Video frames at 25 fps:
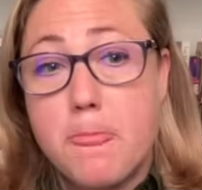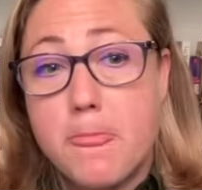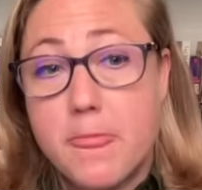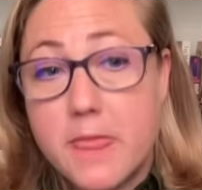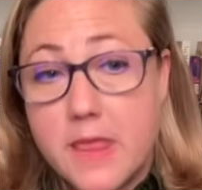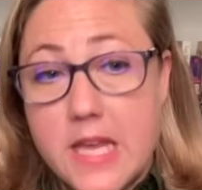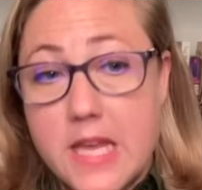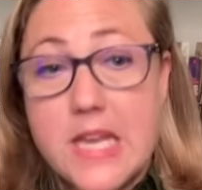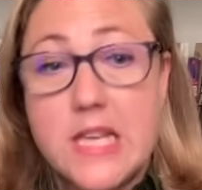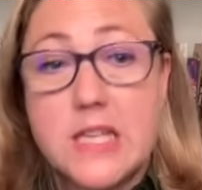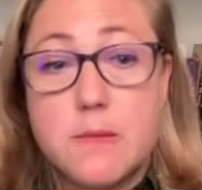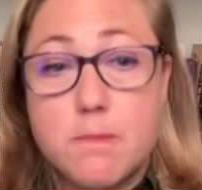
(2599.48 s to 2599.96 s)

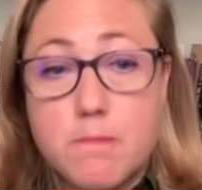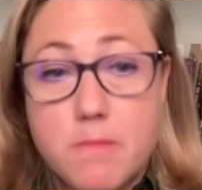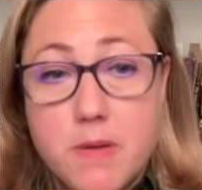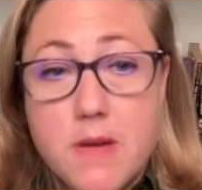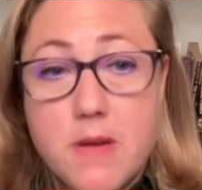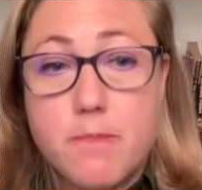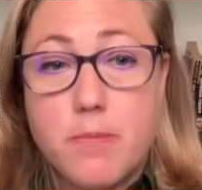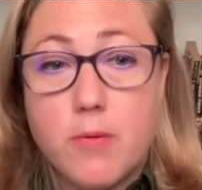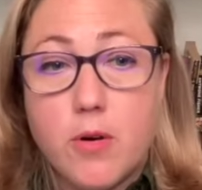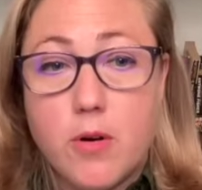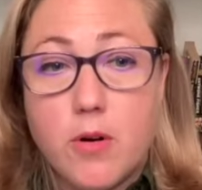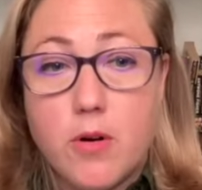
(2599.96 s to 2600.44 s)
these
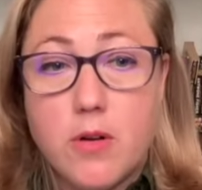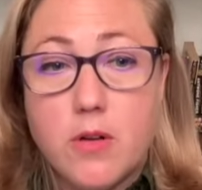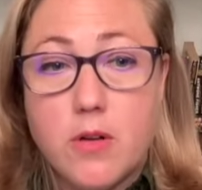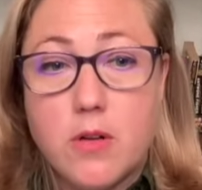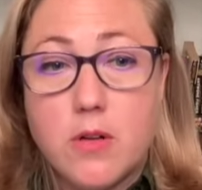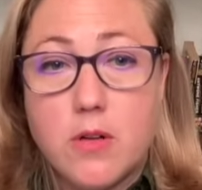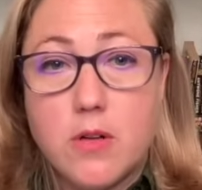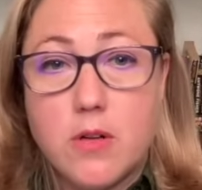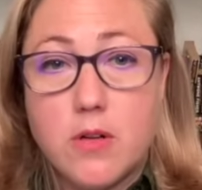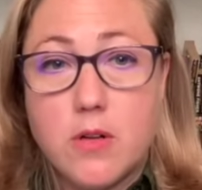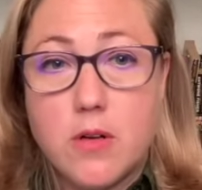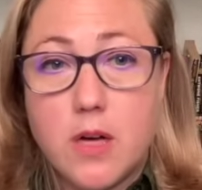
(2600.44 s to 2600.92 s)

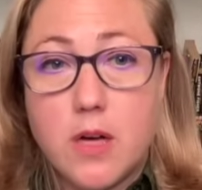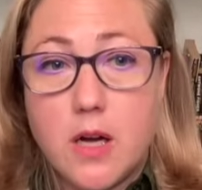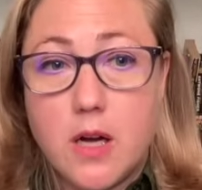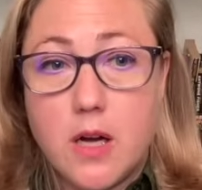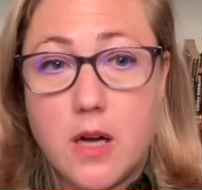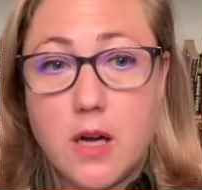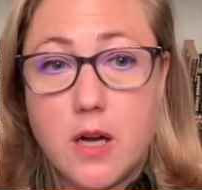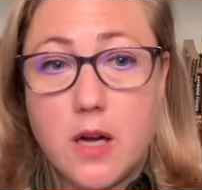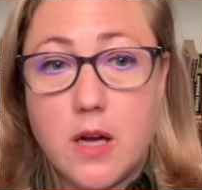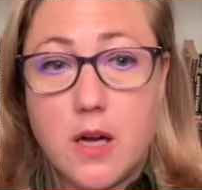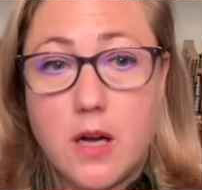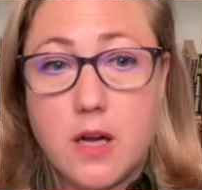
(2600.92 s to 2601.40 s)
people,
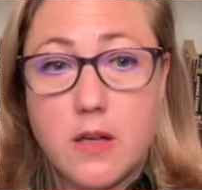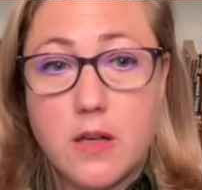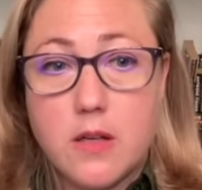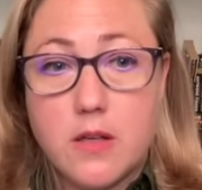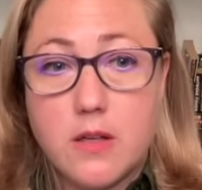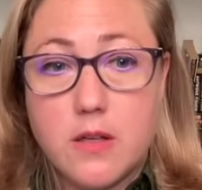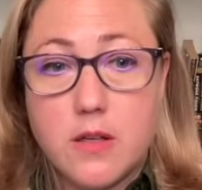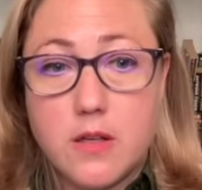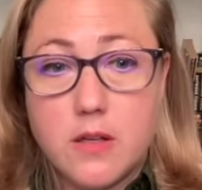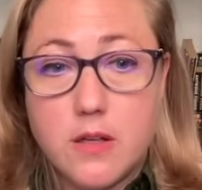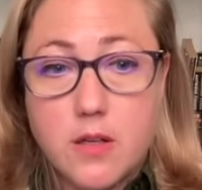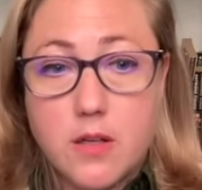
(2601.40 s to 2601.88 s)

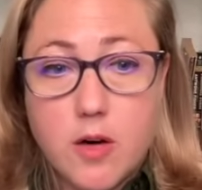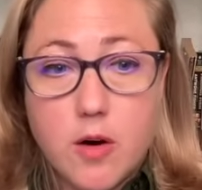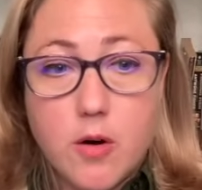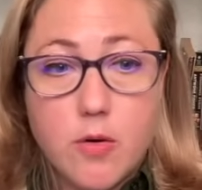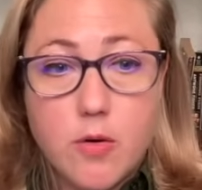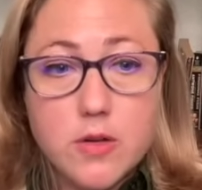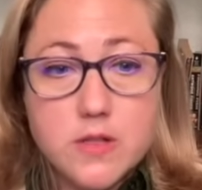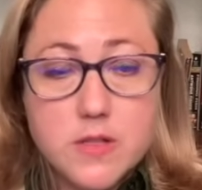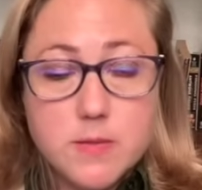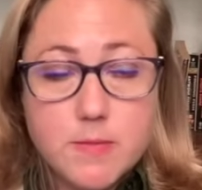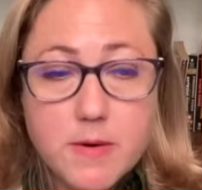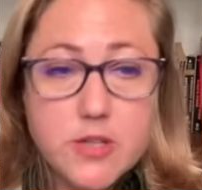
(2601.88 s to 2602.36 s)

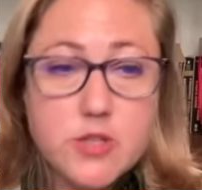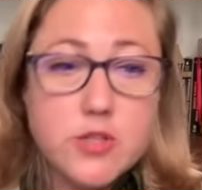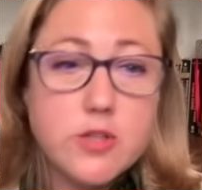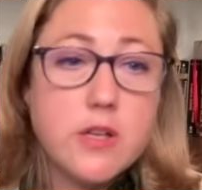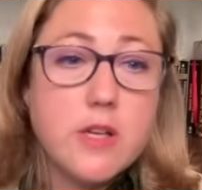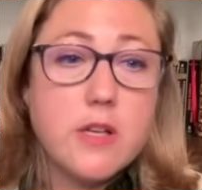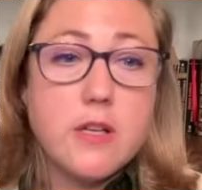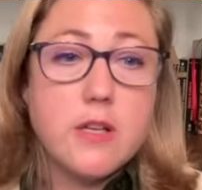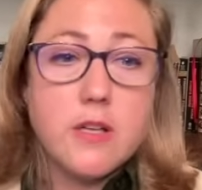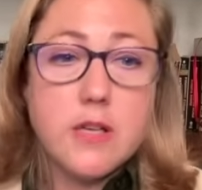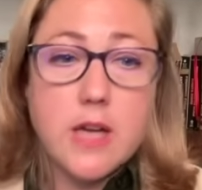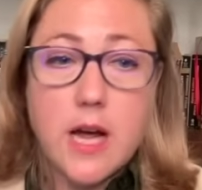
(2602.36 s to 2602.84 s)

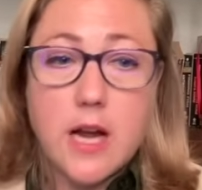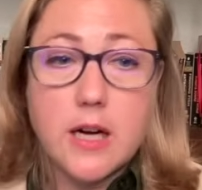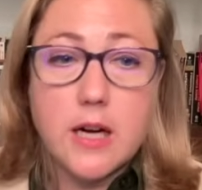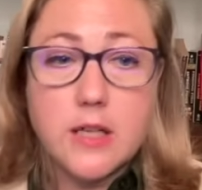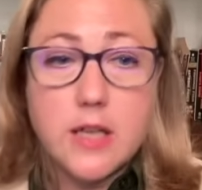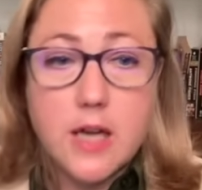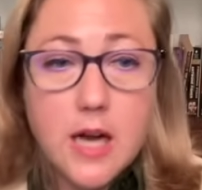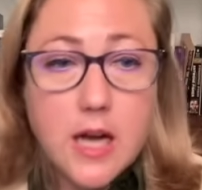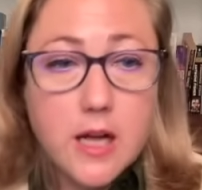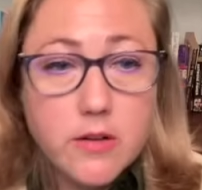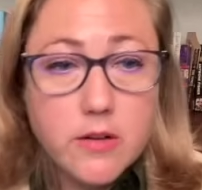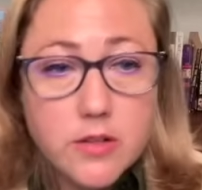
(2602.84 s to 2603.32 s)
especially
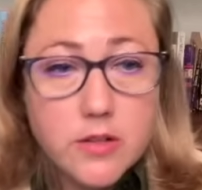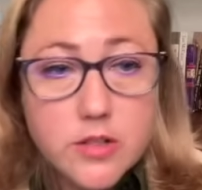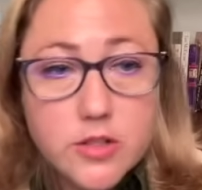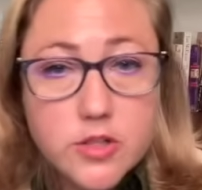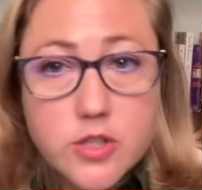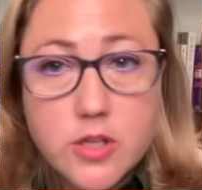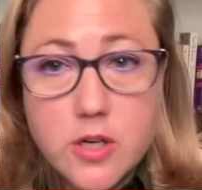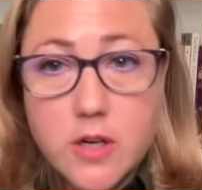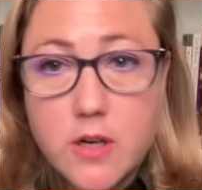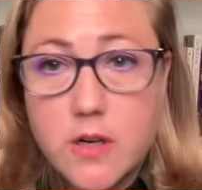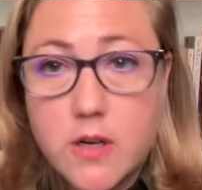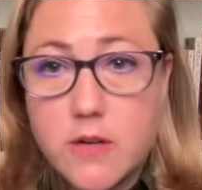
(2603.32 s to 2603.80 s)
non-college,